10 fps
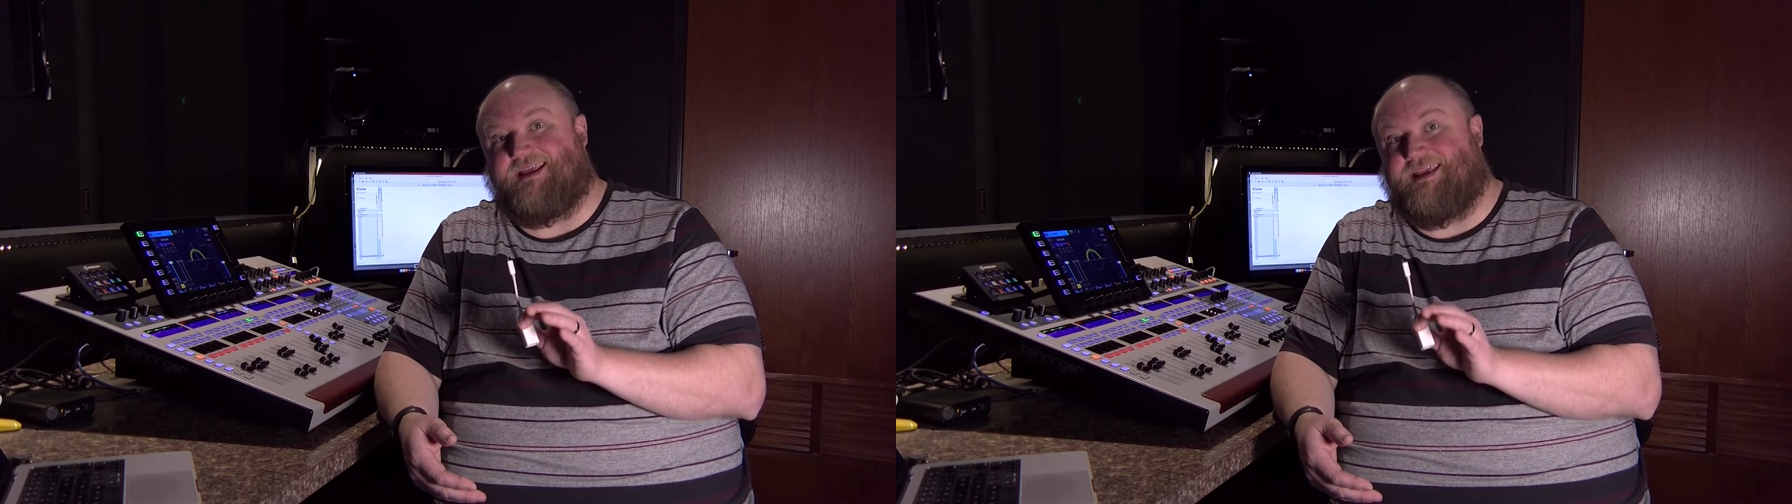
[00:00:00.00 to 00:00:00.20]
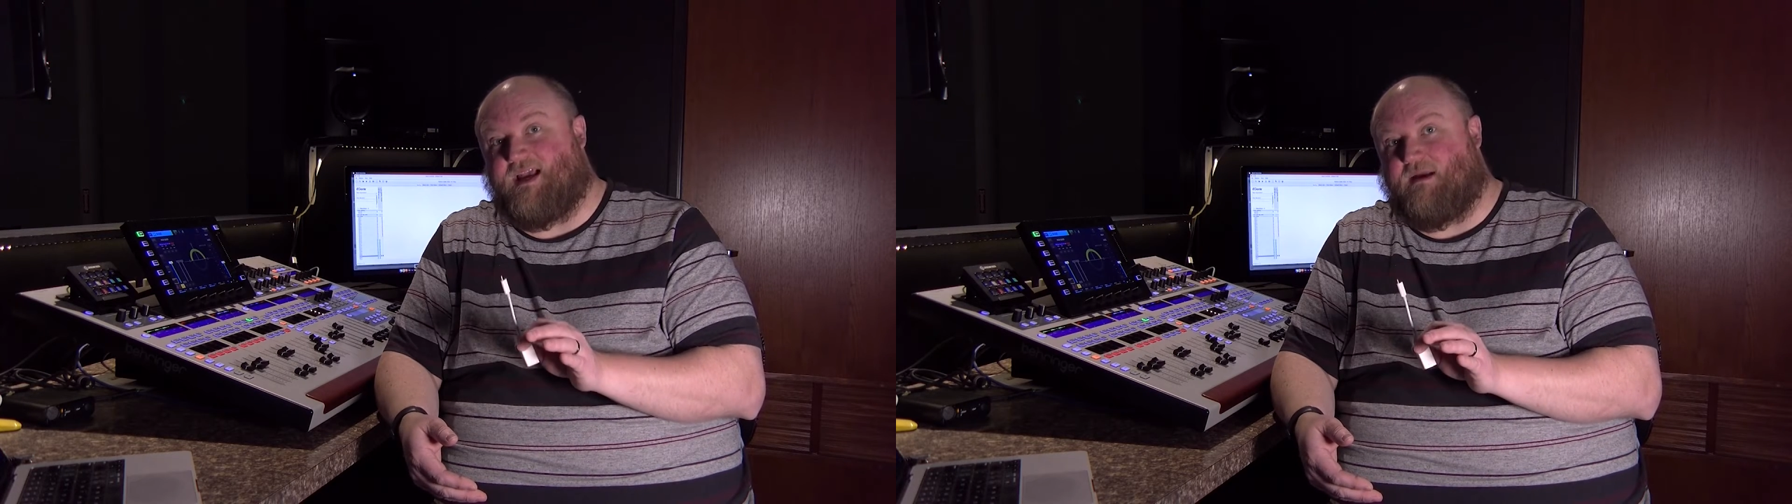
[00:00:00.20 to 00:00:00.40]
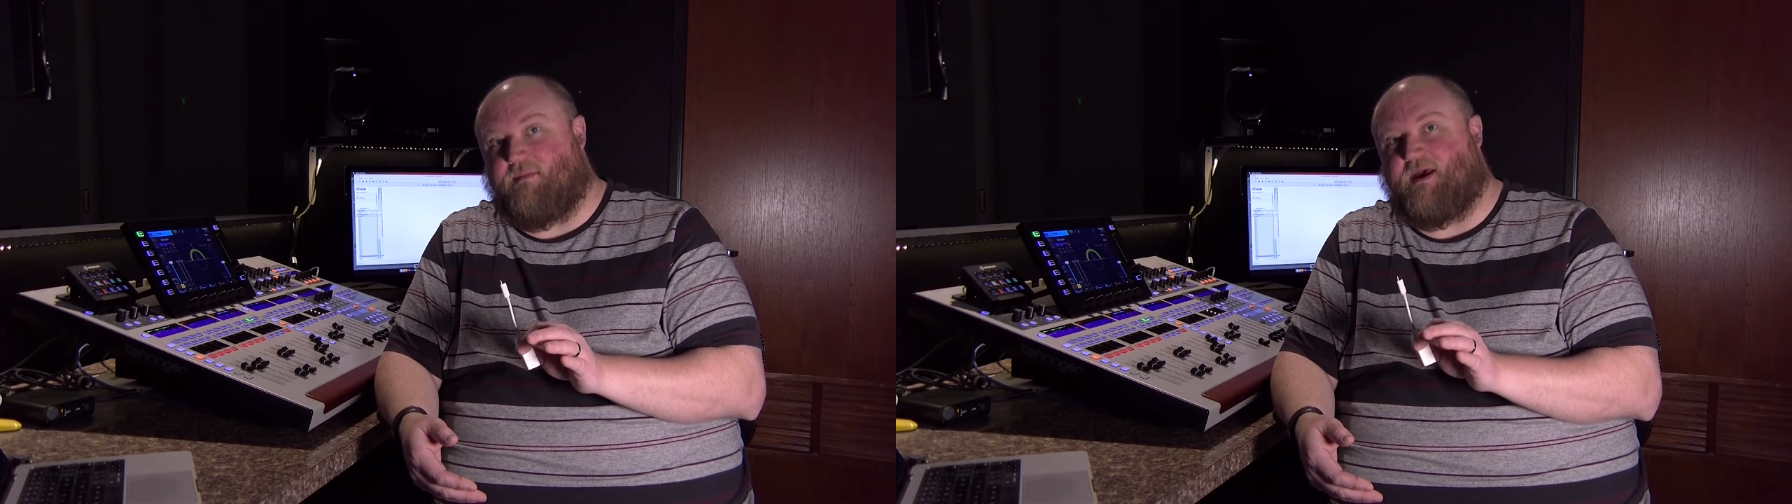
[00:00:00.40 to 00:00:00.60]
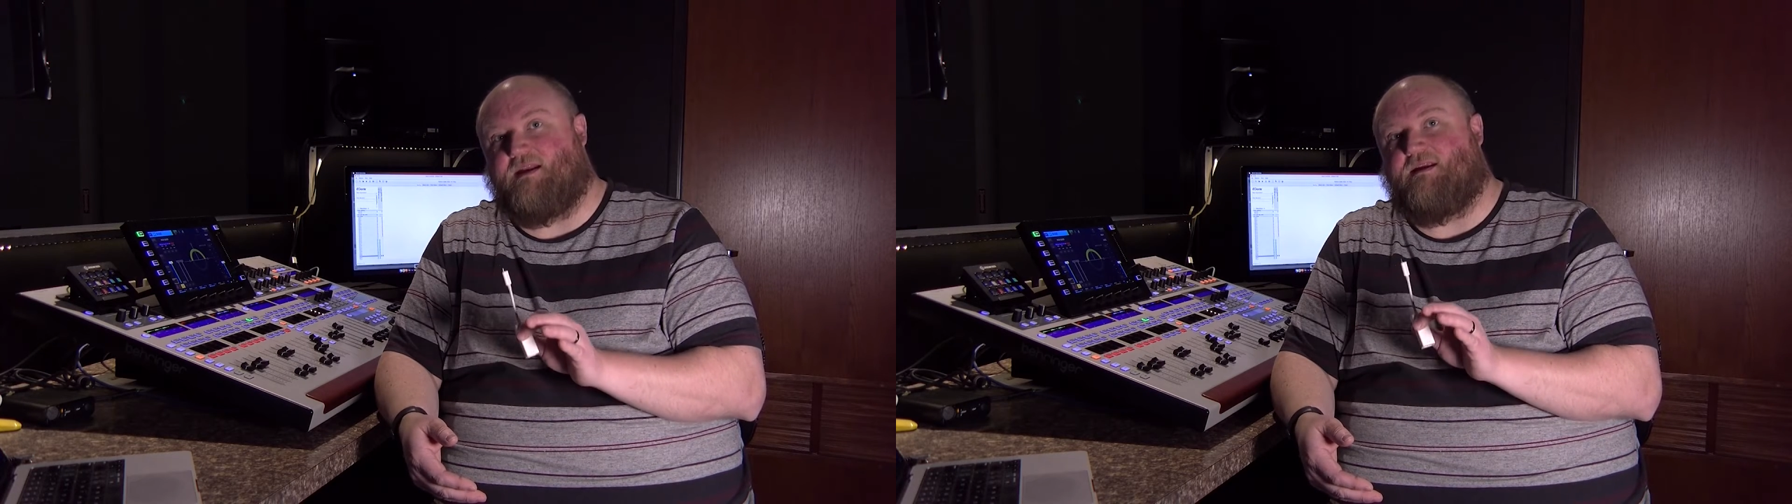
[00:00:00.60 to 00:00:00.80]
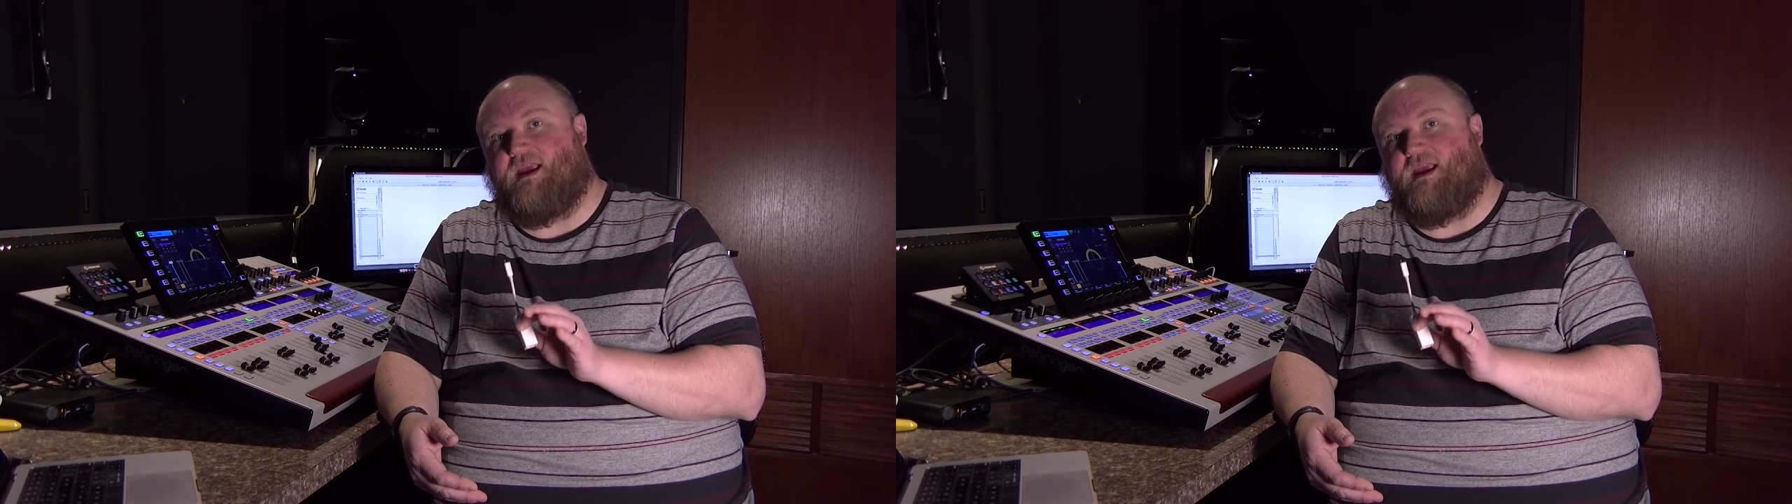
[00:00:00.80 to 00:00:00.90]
to gigabit